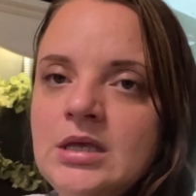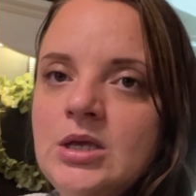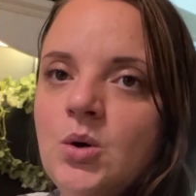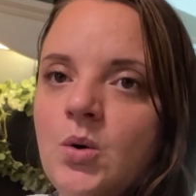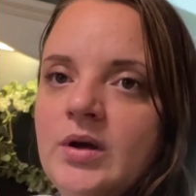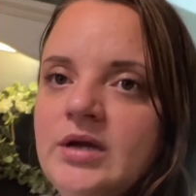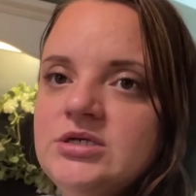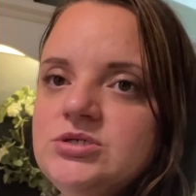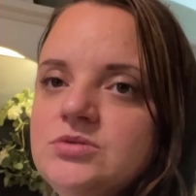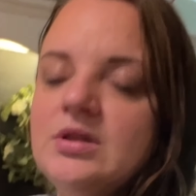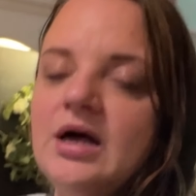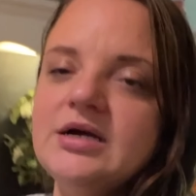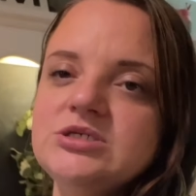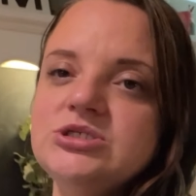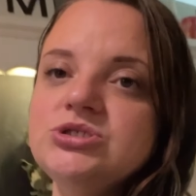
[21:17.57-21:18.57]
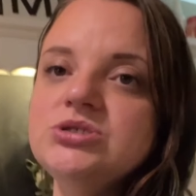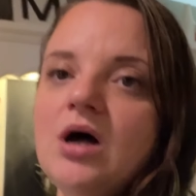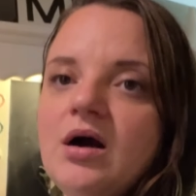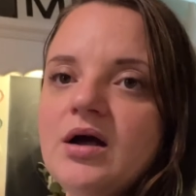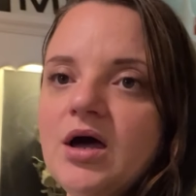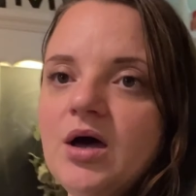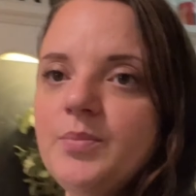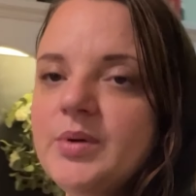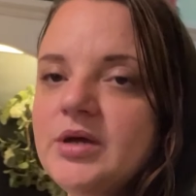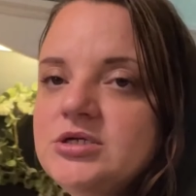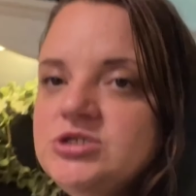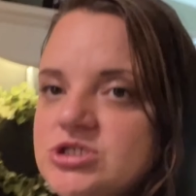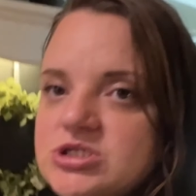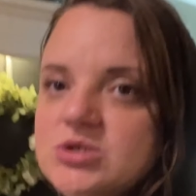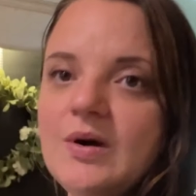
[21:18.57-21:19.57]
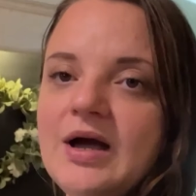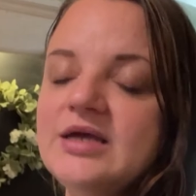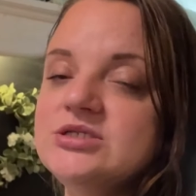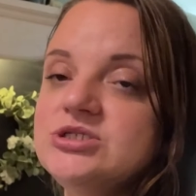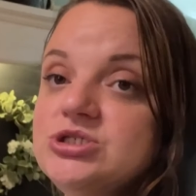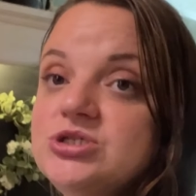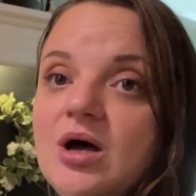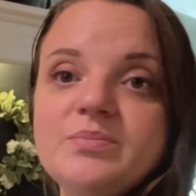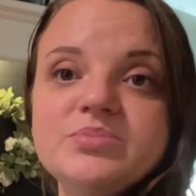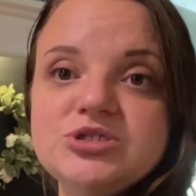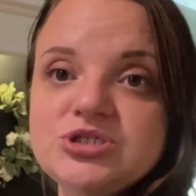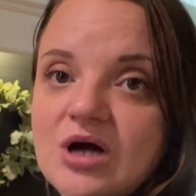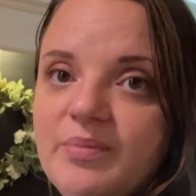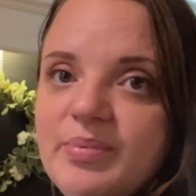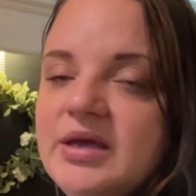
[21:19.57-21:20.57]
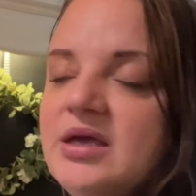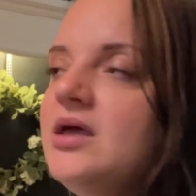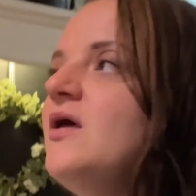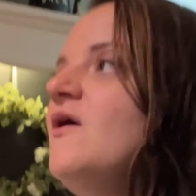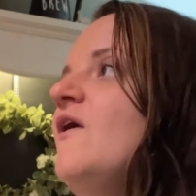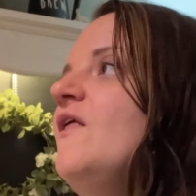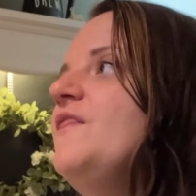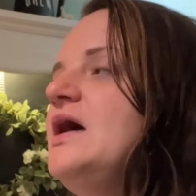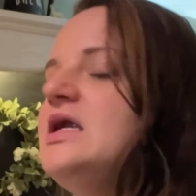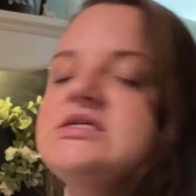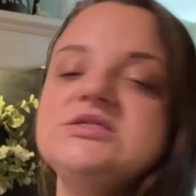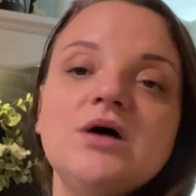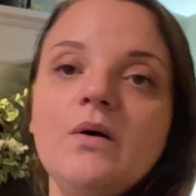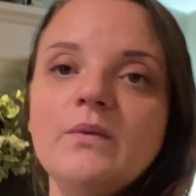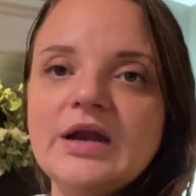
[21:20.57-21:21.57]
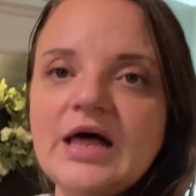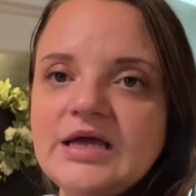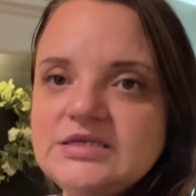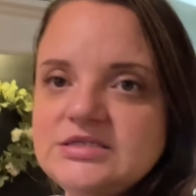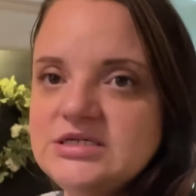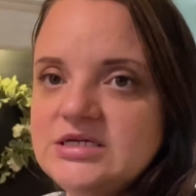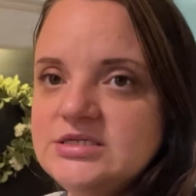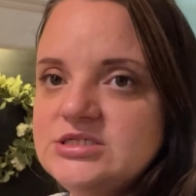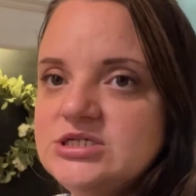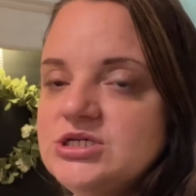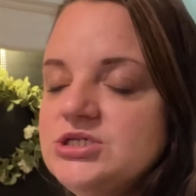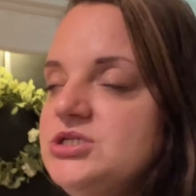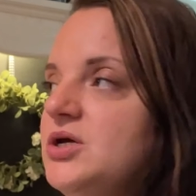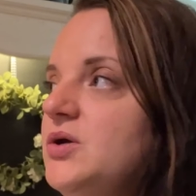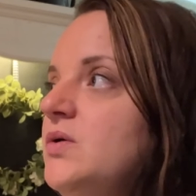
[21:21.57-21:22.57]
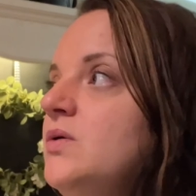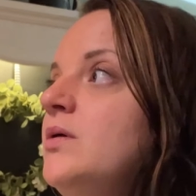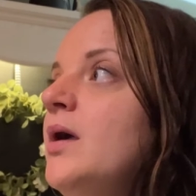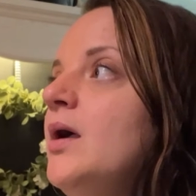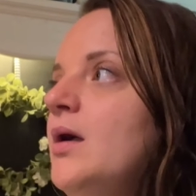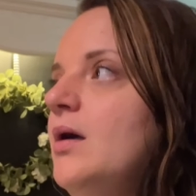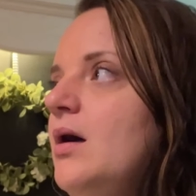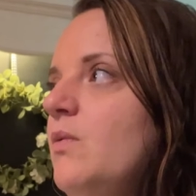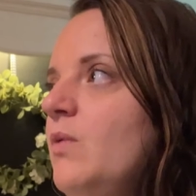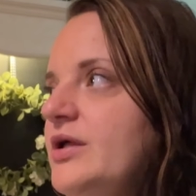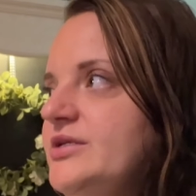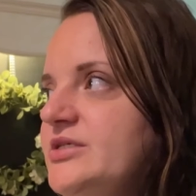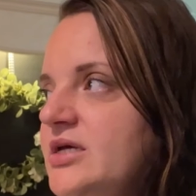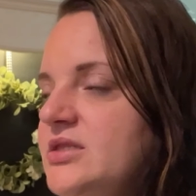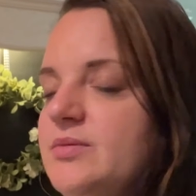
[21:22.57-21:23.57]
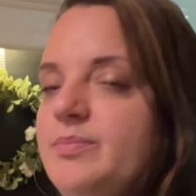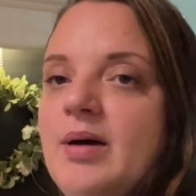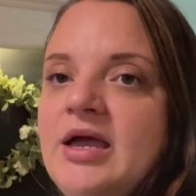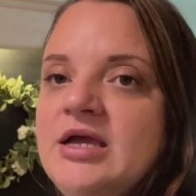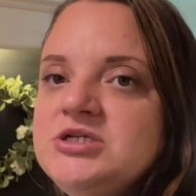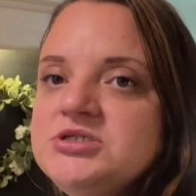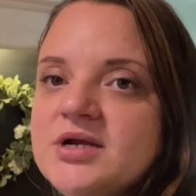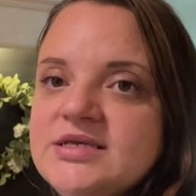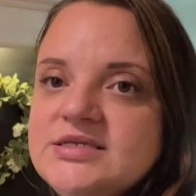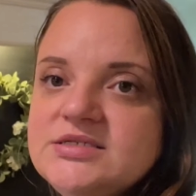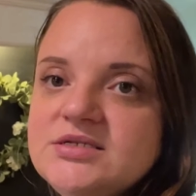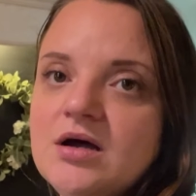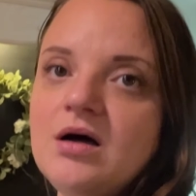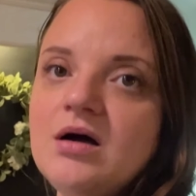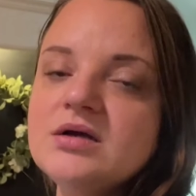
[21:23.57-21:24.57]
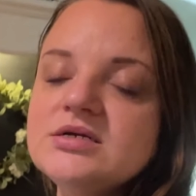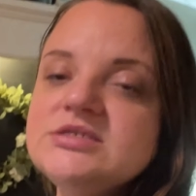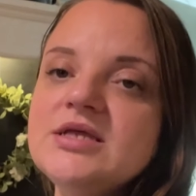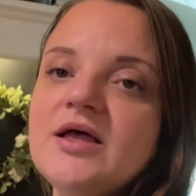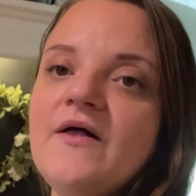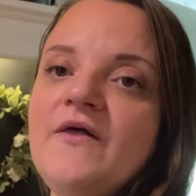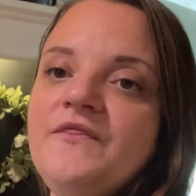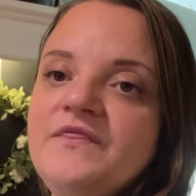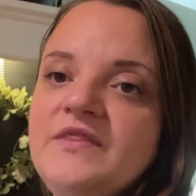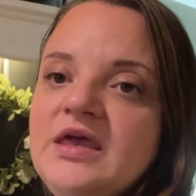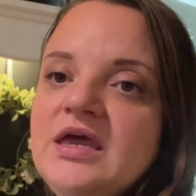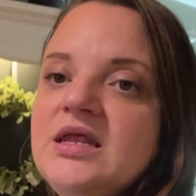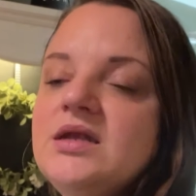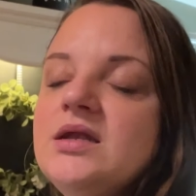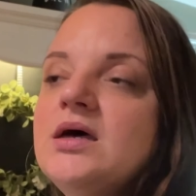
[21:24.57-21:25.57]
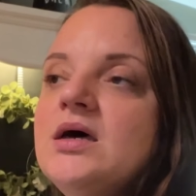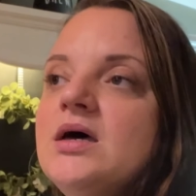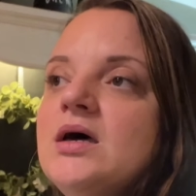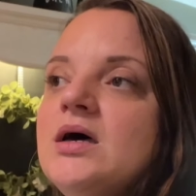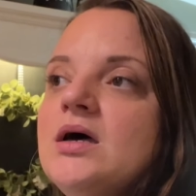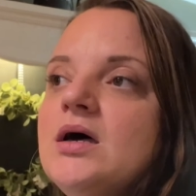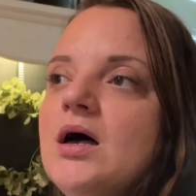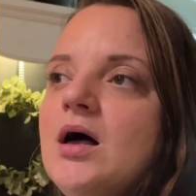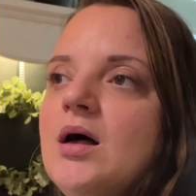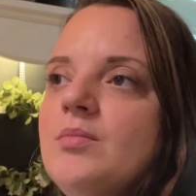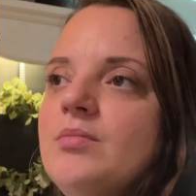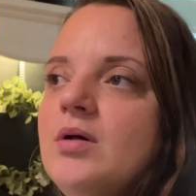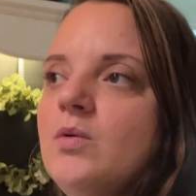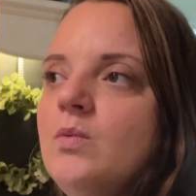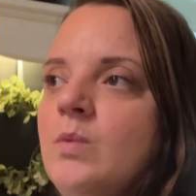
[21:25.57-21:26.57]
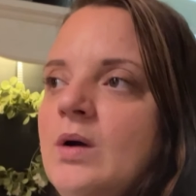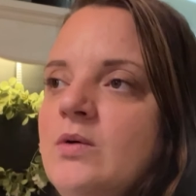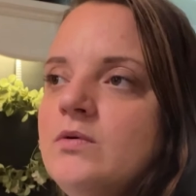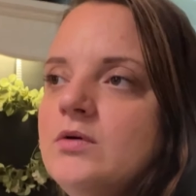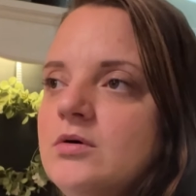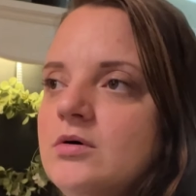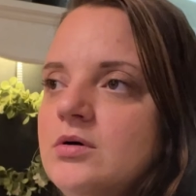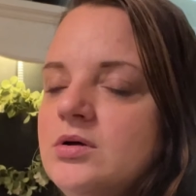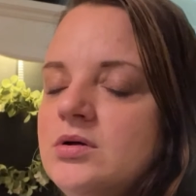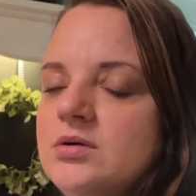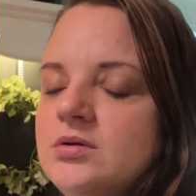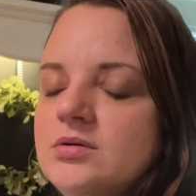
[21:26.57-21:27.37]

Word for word: going to like stock up just so I can stop shopping. That is not what I intend to do. I want to get the pantry stocked and then um, we will,